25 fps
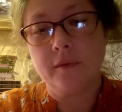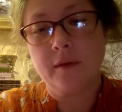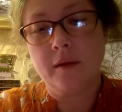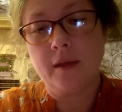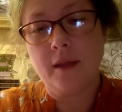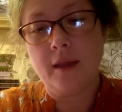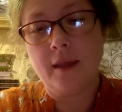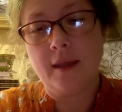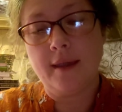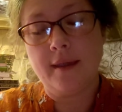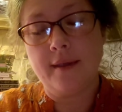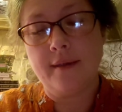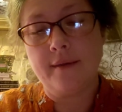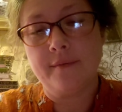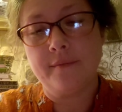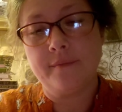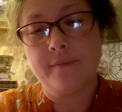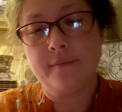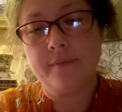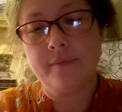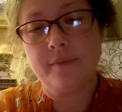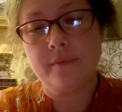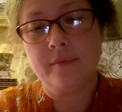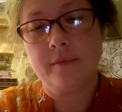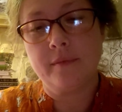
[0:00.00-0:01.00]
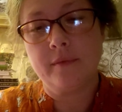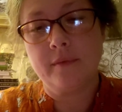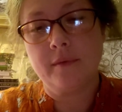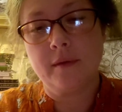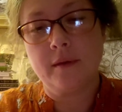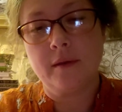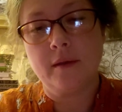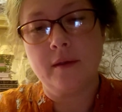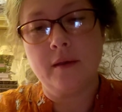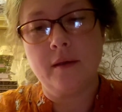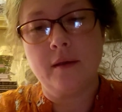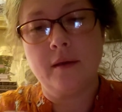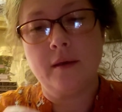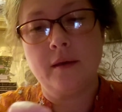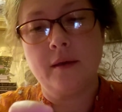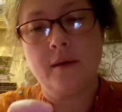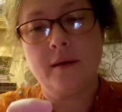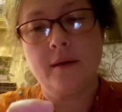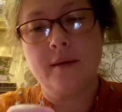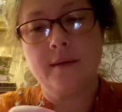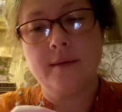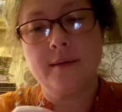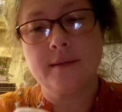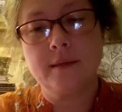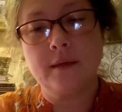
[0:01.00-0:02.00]
Okay,
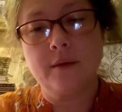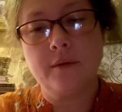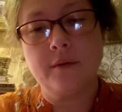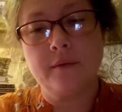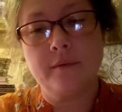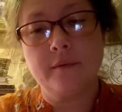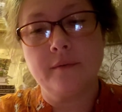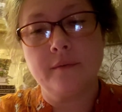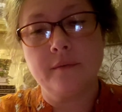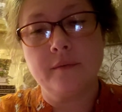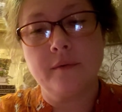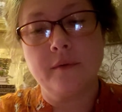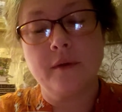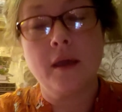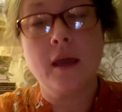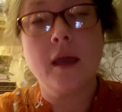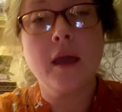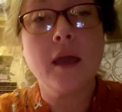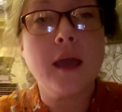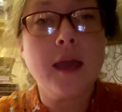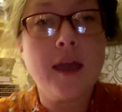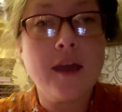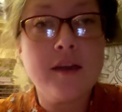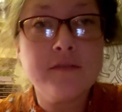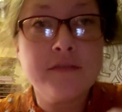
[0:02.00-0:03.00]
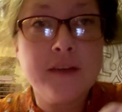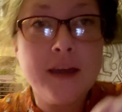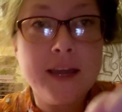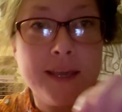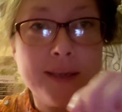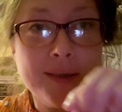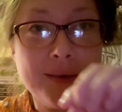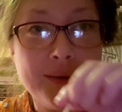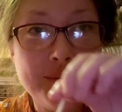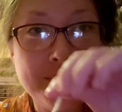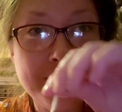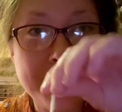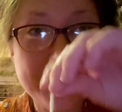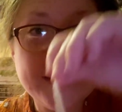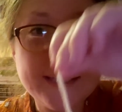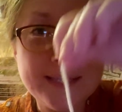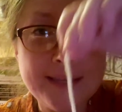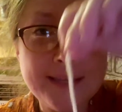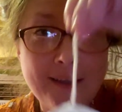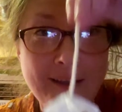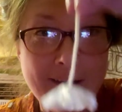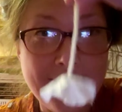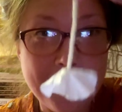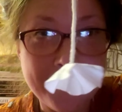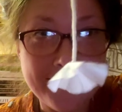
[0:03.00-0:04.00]
so if I use
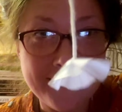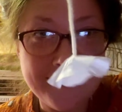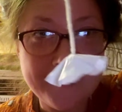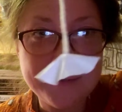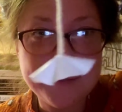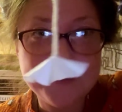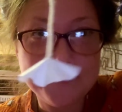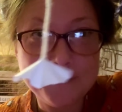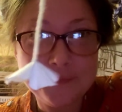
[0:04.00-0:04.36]
yarn